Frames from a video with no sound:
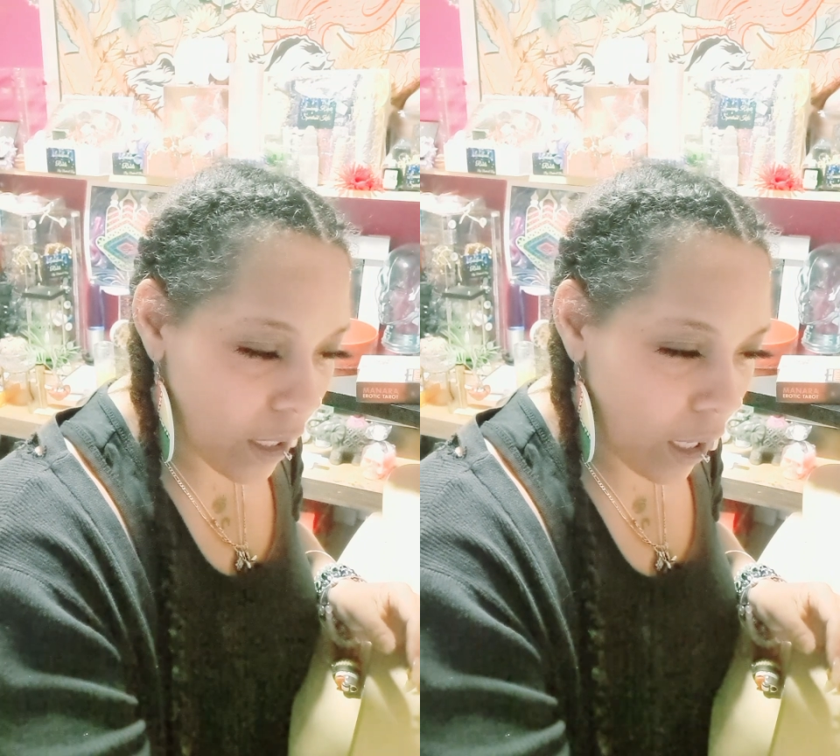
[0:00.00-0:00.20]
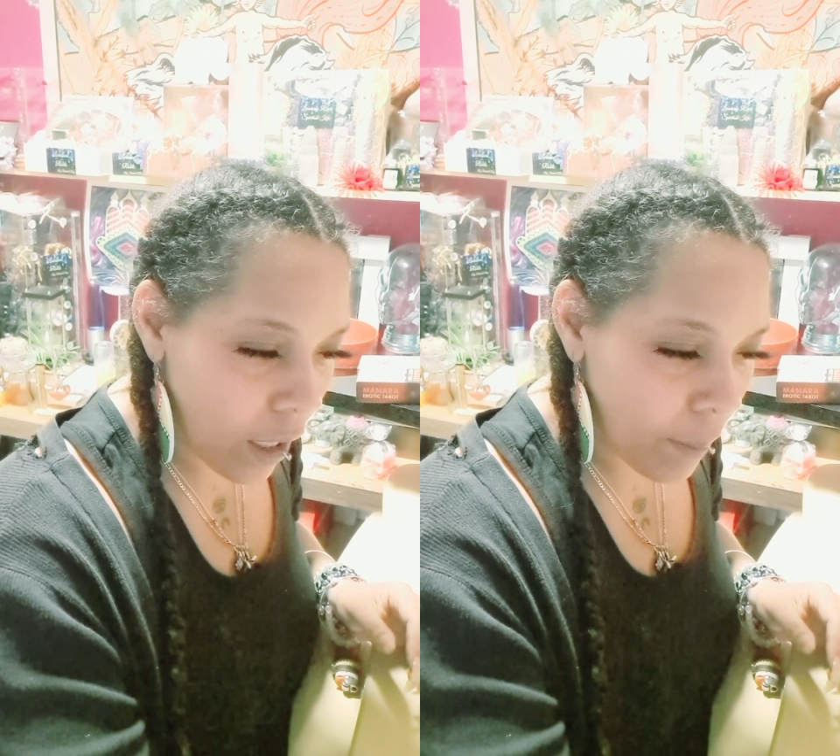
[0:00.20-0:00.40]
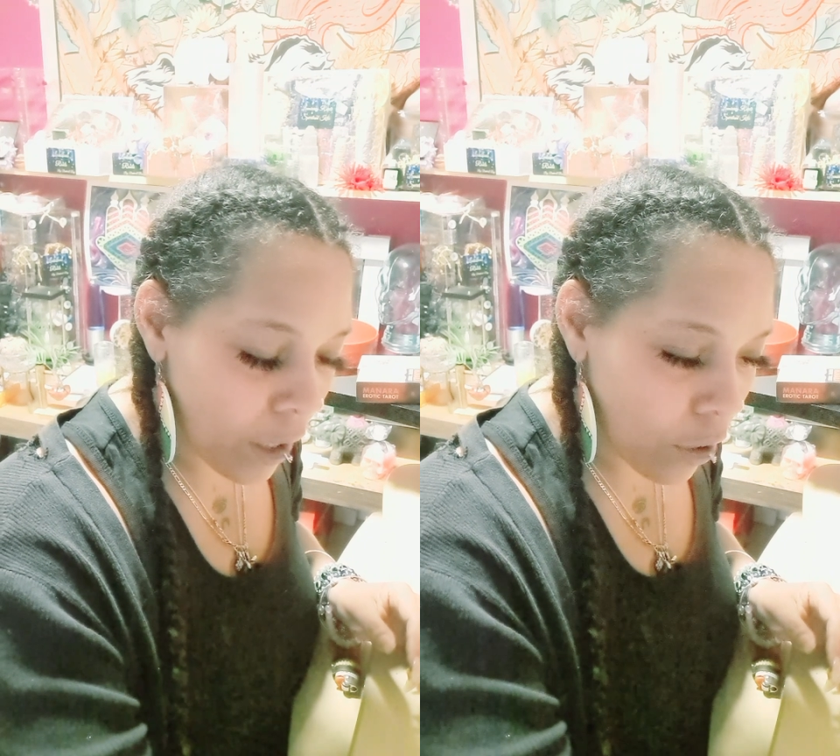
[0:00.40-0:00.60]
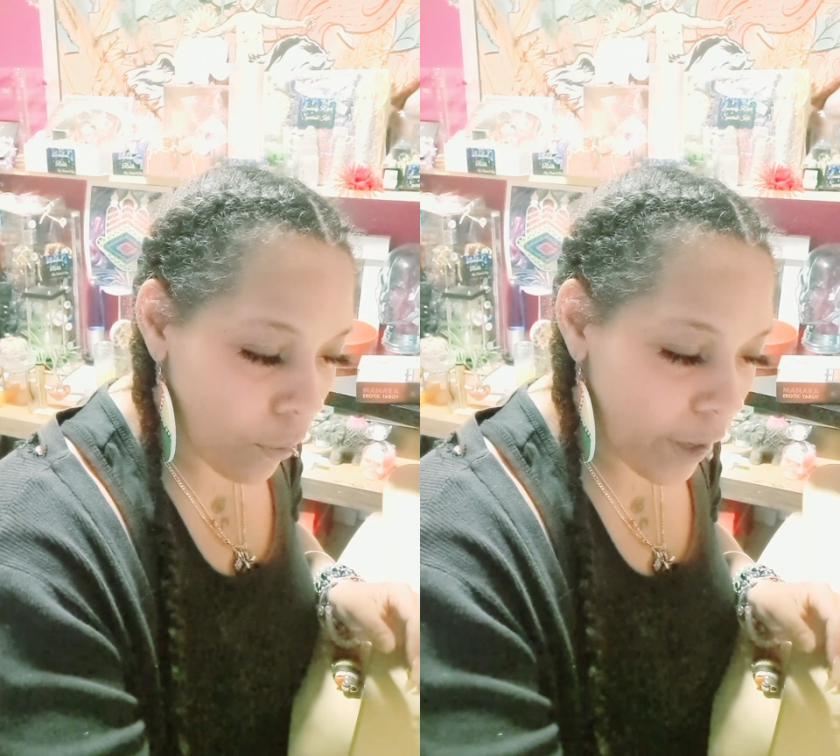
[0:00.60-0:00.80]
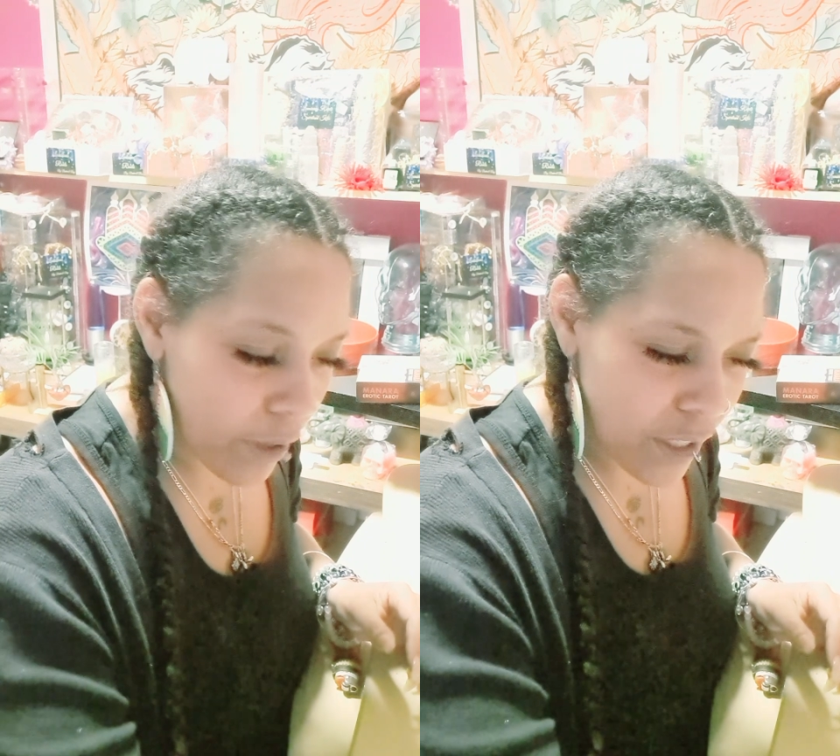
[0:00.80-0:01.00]
um,
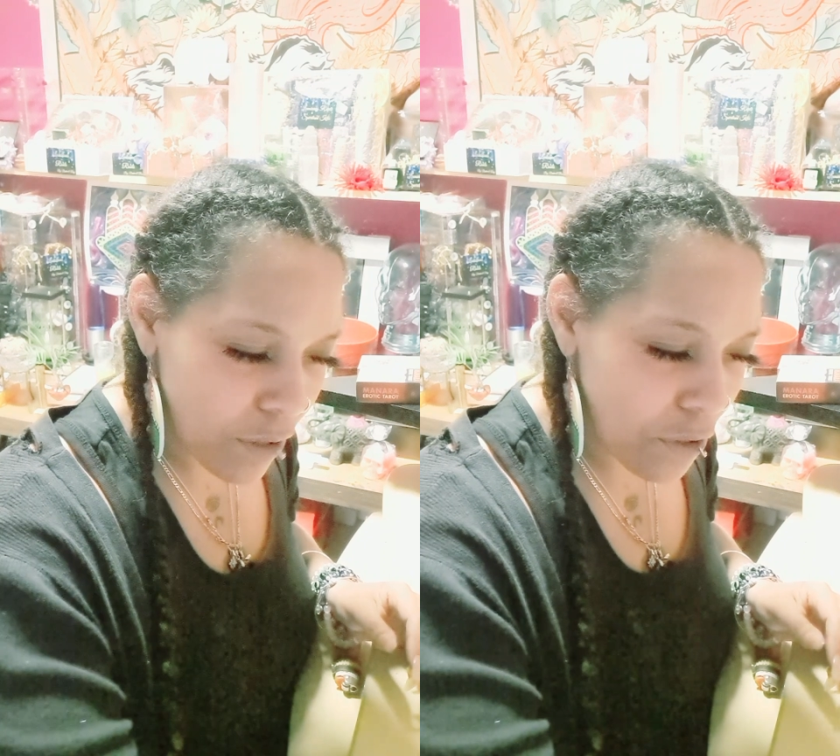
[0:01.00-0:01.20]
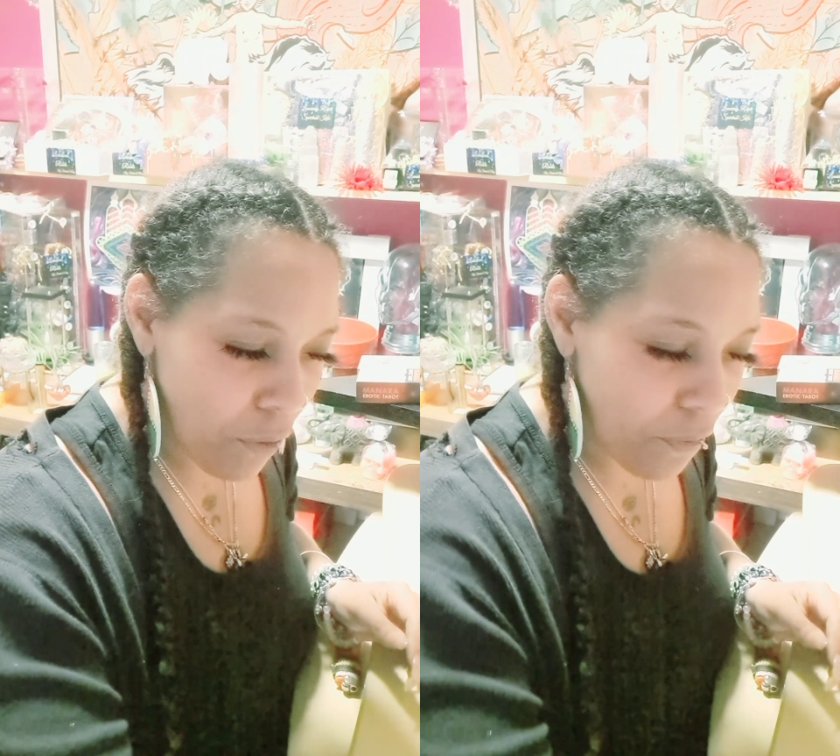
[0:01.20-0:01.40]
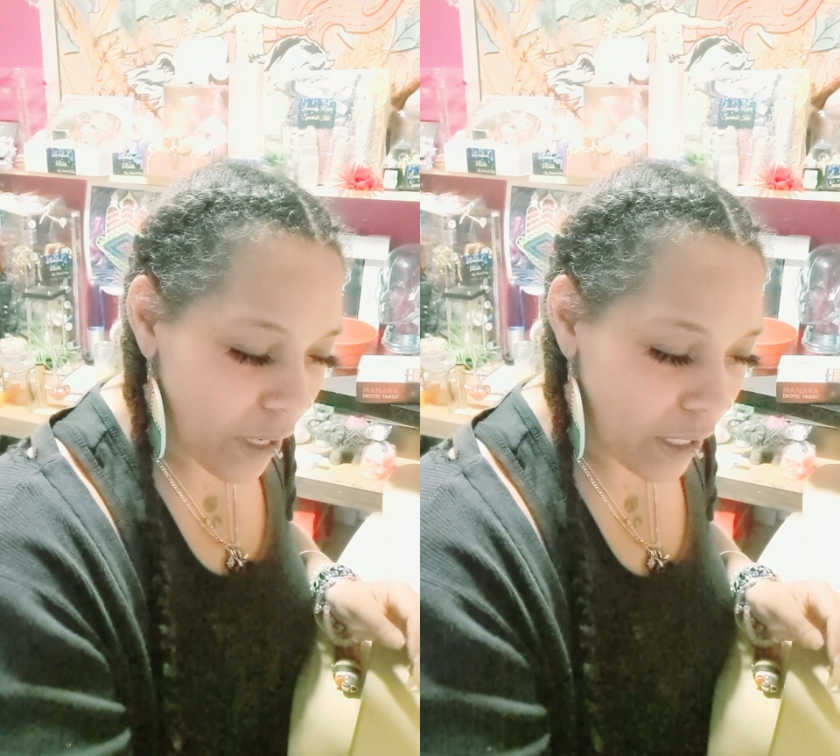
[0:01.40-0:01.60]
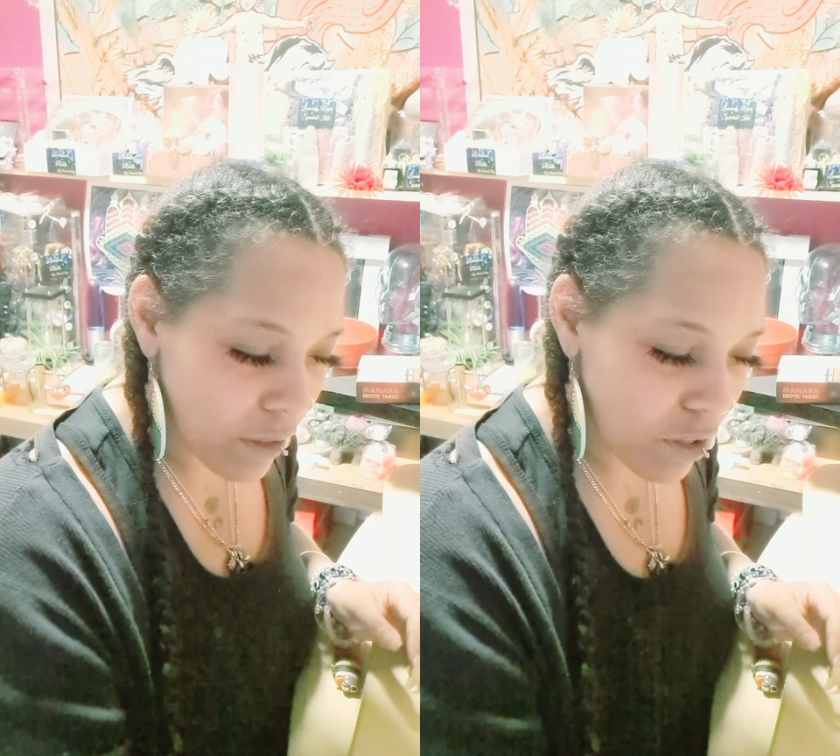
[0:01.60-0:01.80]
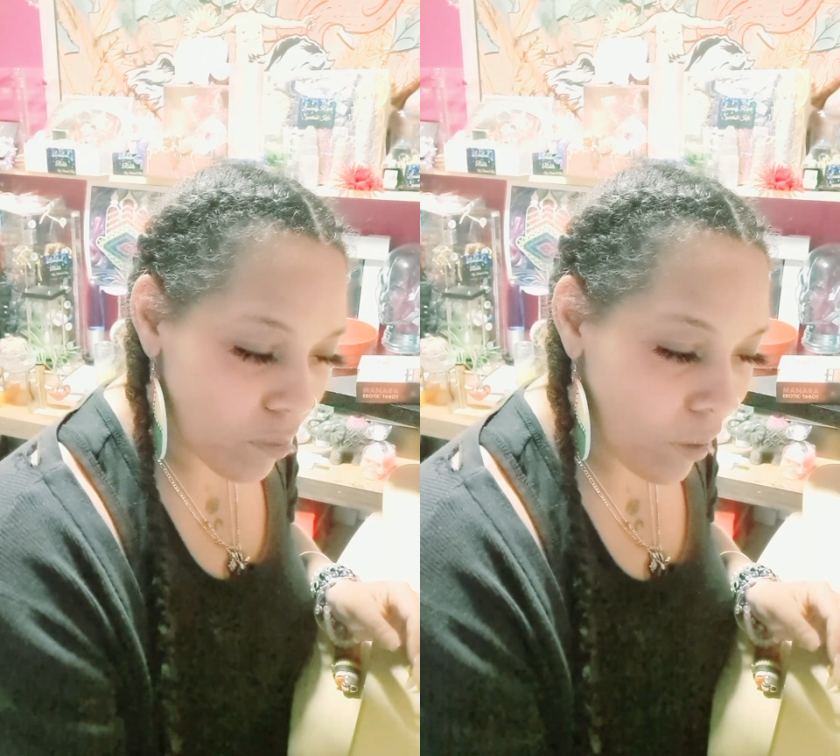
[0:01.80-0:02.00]
Aquarius. They're so fucking
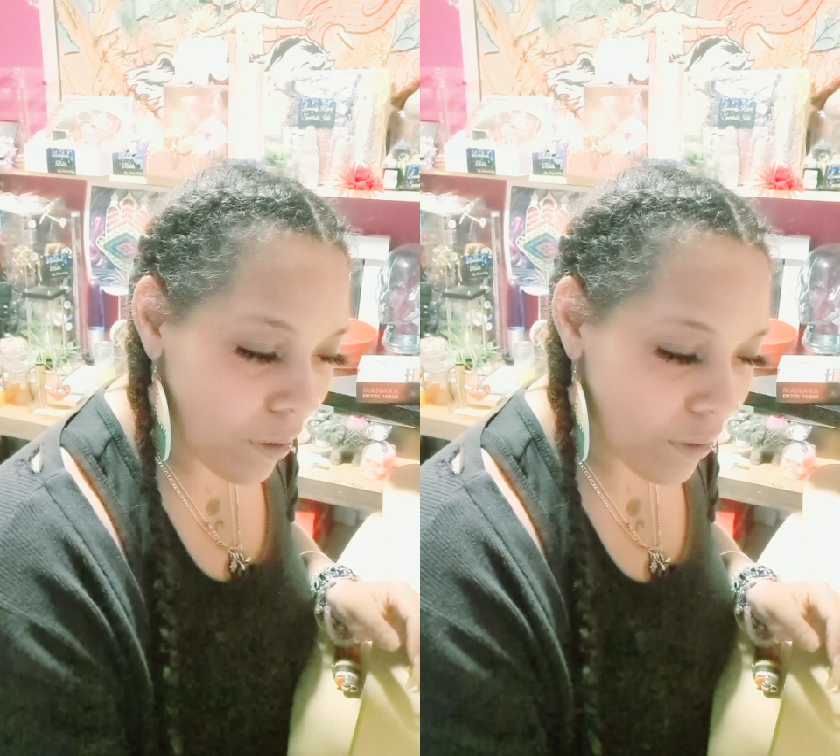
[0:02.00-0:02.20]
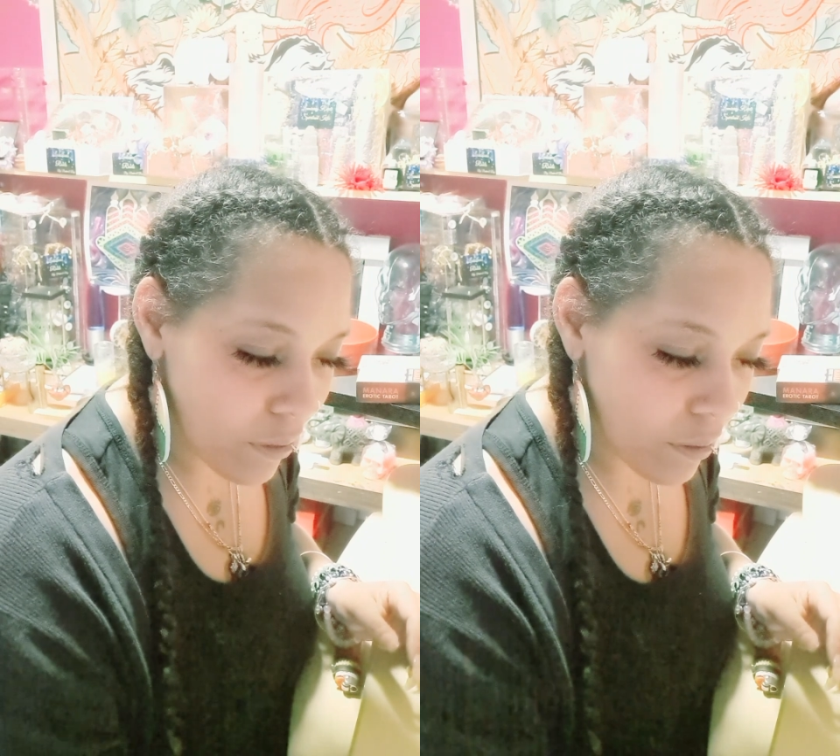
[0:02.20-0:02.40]
smart.